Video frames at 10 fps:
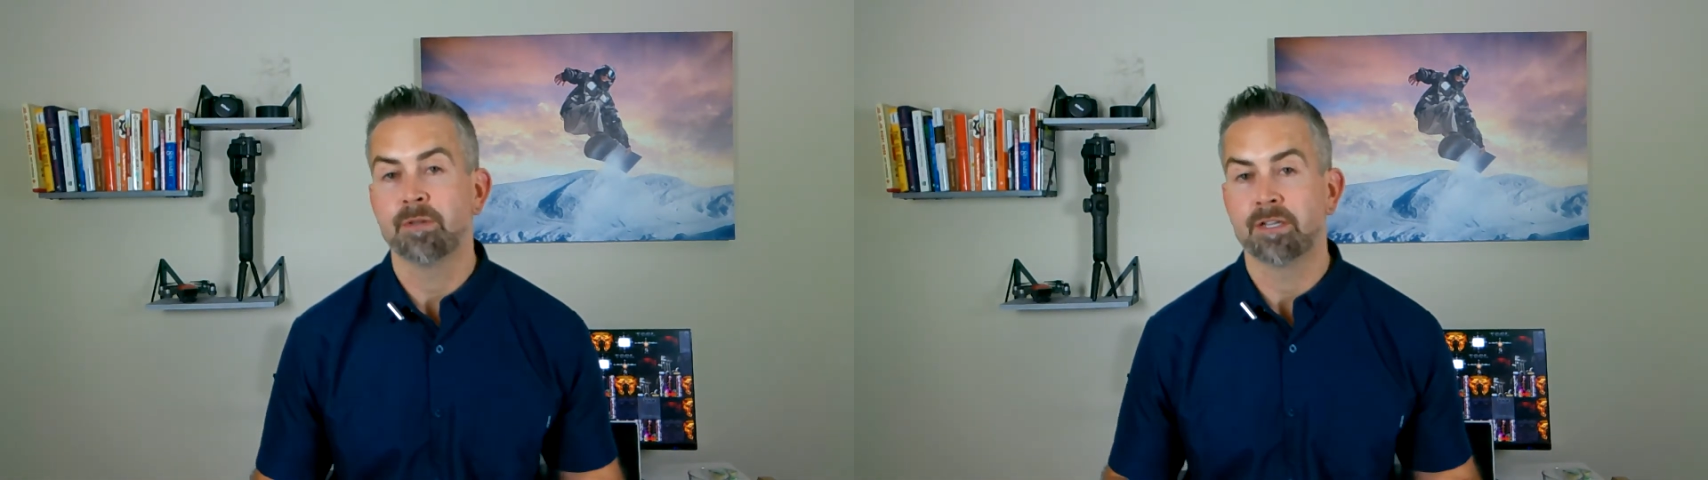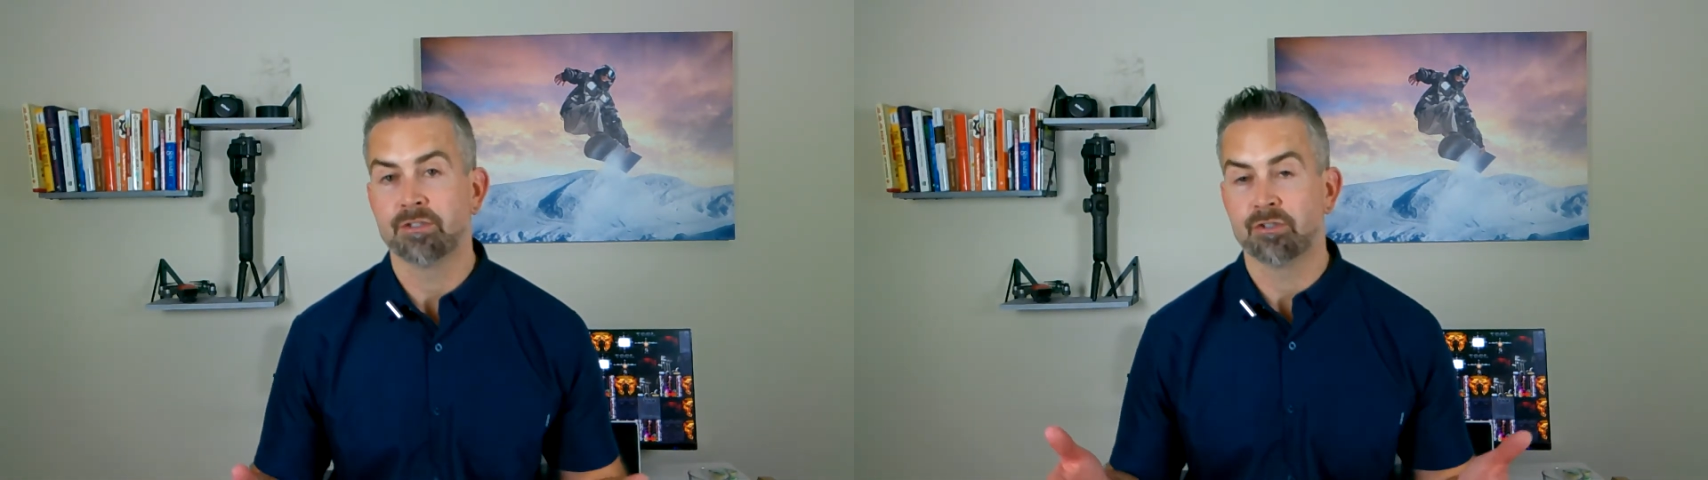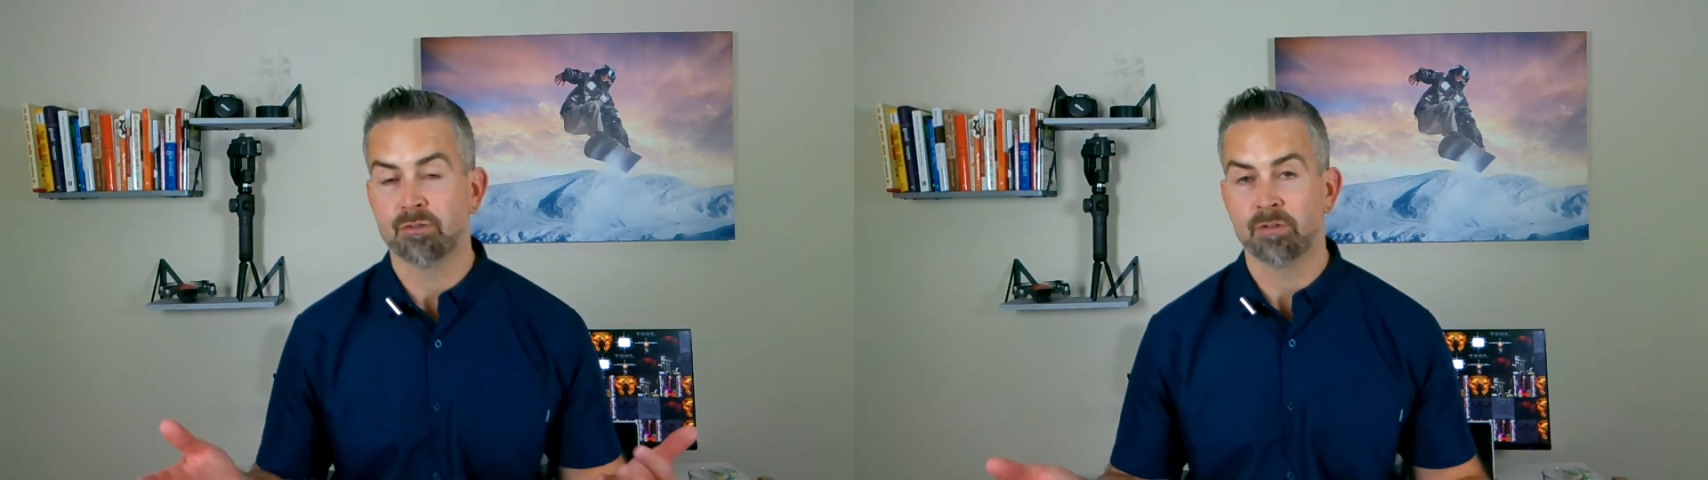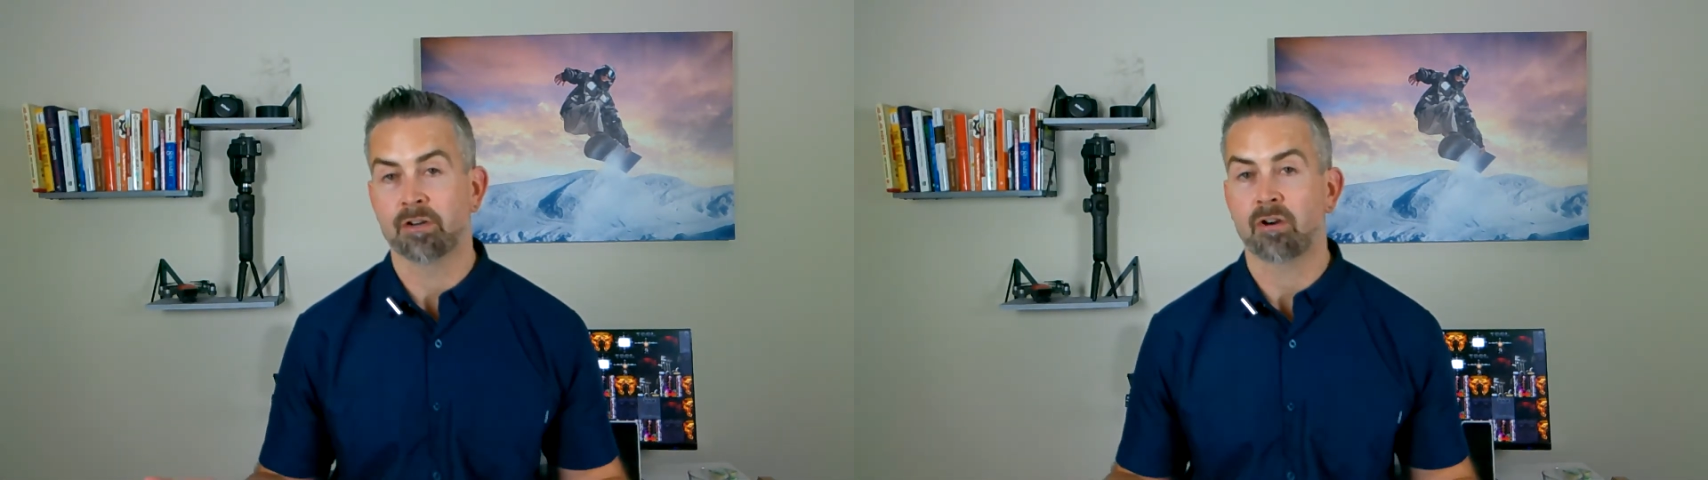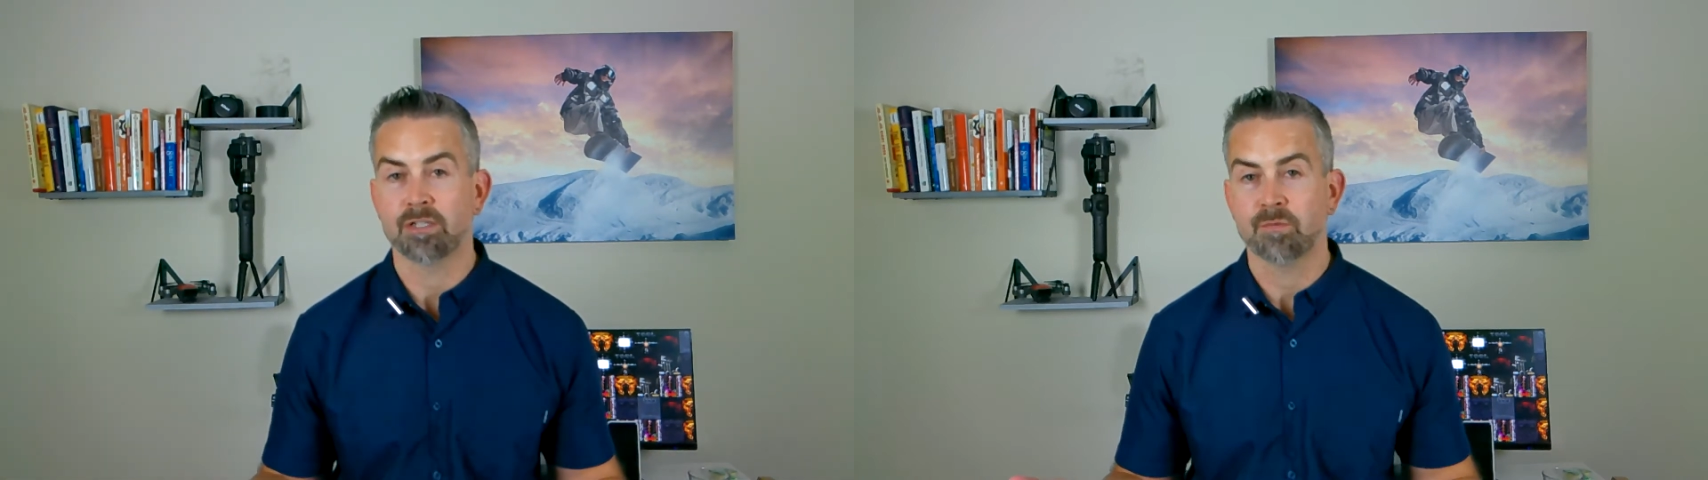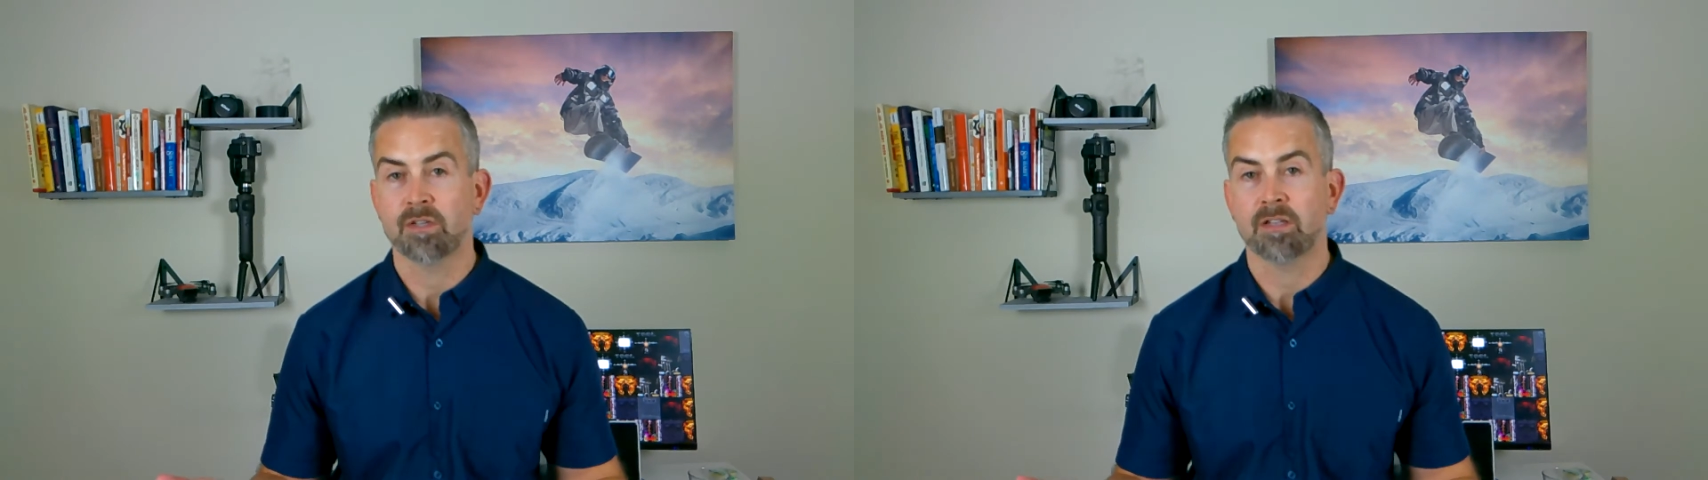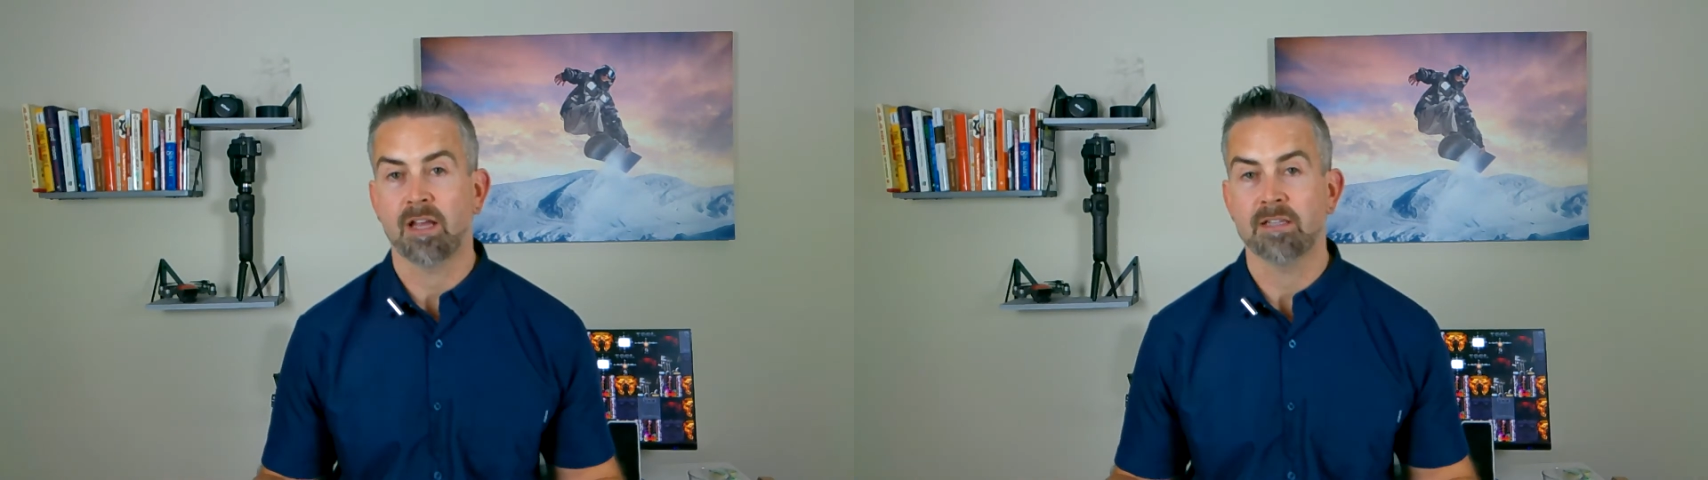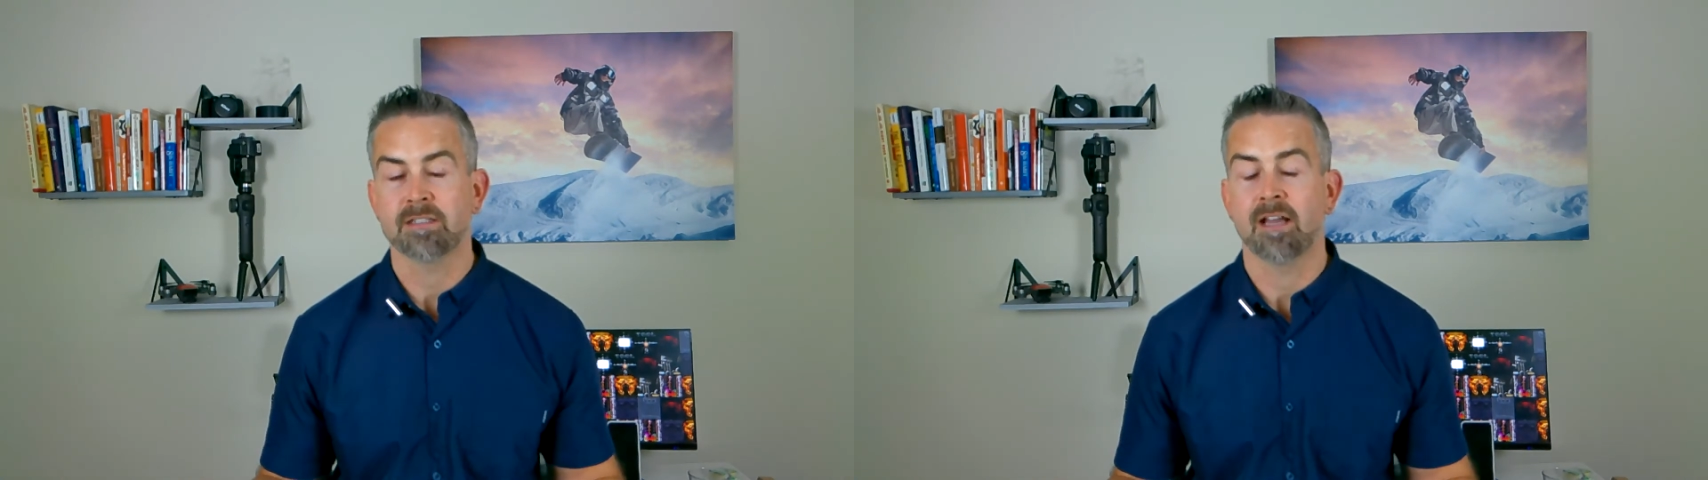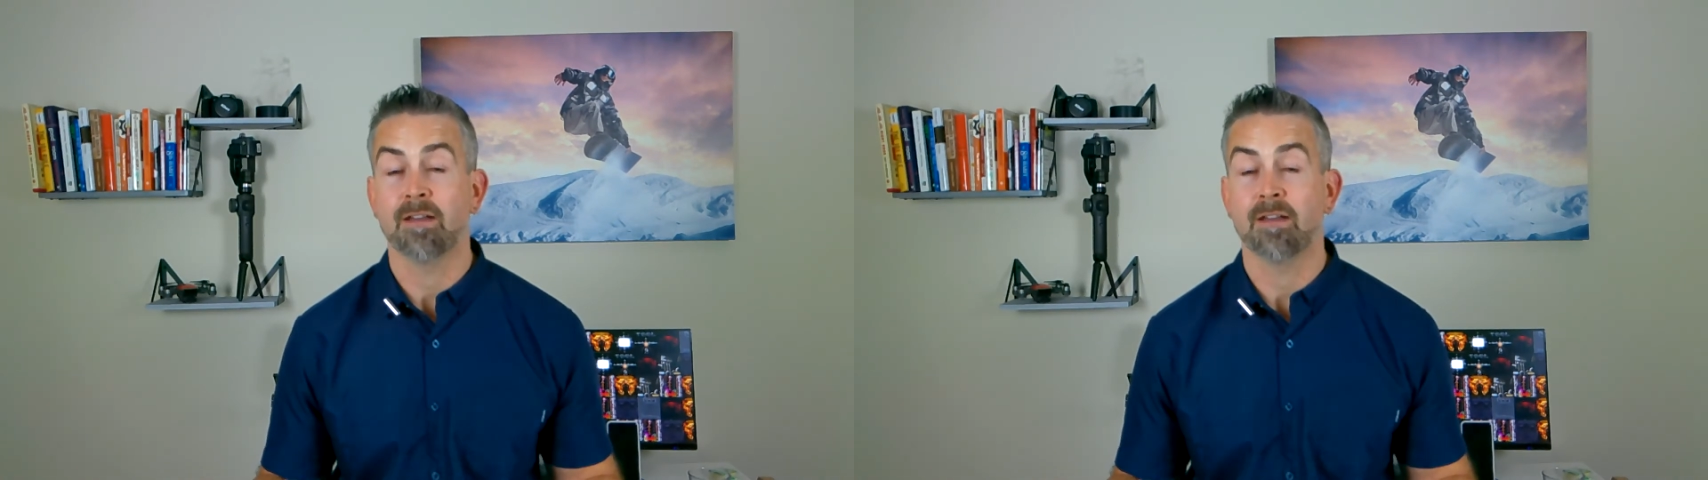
because you're doing a CrossFit class?